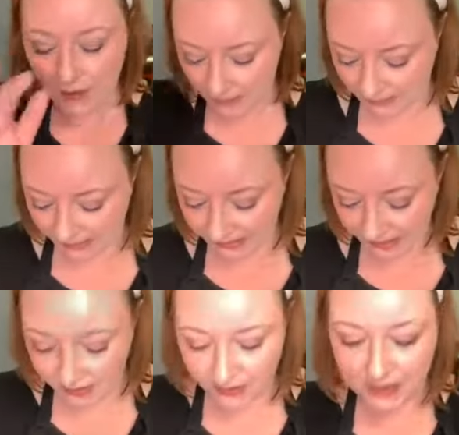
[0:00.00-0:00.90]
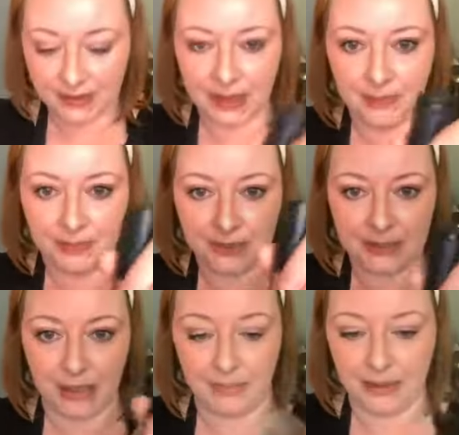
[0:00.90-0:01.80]
So I just keep
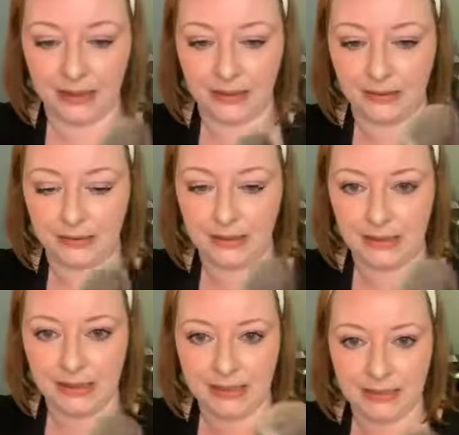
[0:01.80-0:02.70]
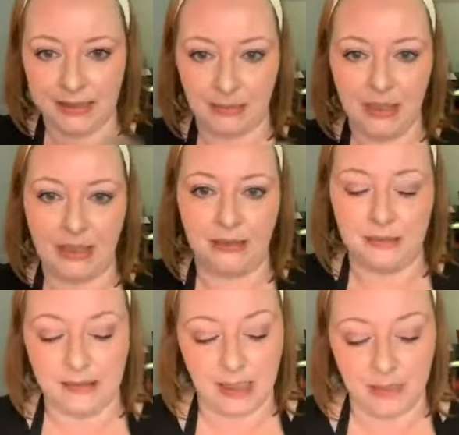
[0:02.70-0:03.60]
tapping here, tapping
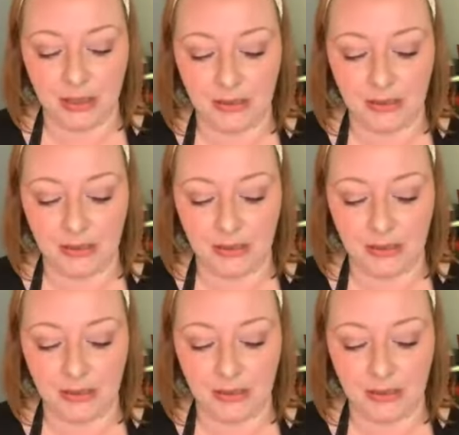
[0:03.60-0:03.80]
in, tapping